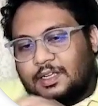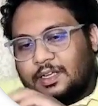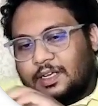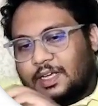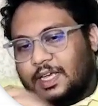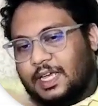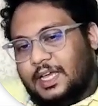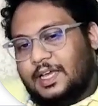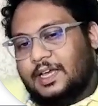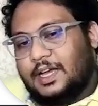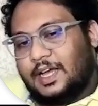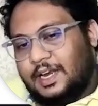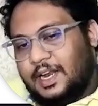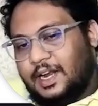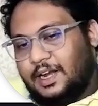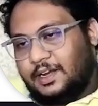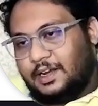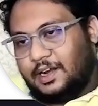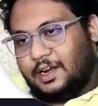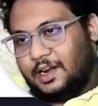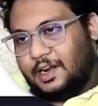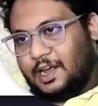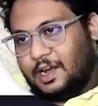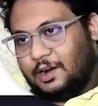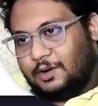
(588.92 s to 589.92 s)
he
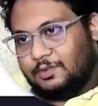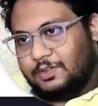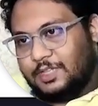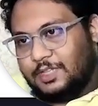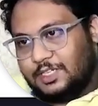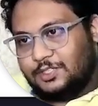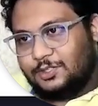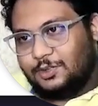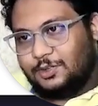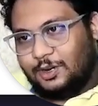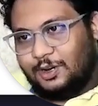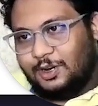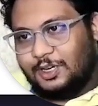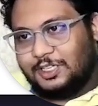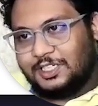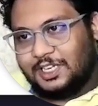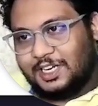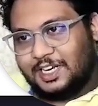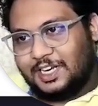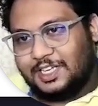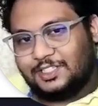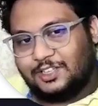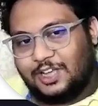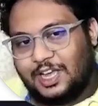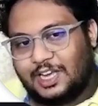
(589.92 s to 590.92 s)
connected how this solution
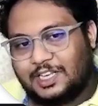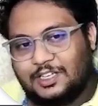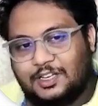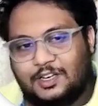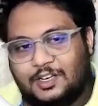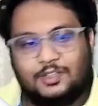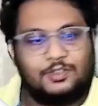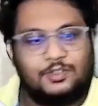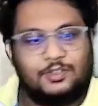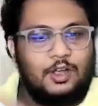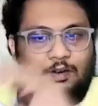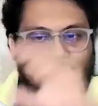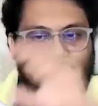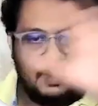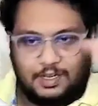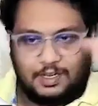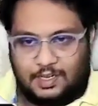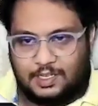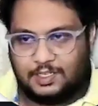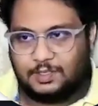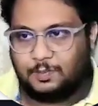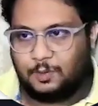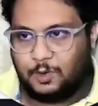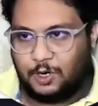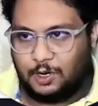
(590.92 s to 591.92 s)
is actually solving
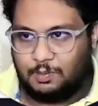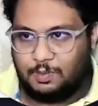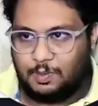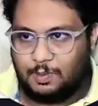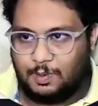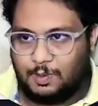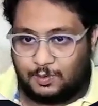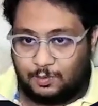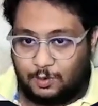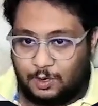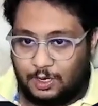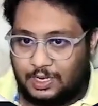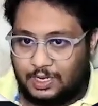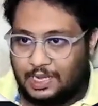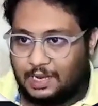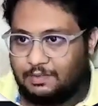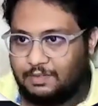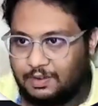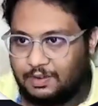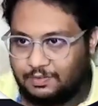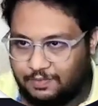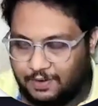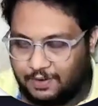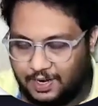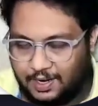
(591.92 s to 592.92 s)
these problems what he have
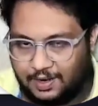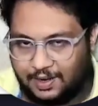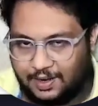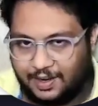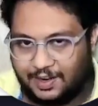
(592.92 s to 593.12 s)
defined,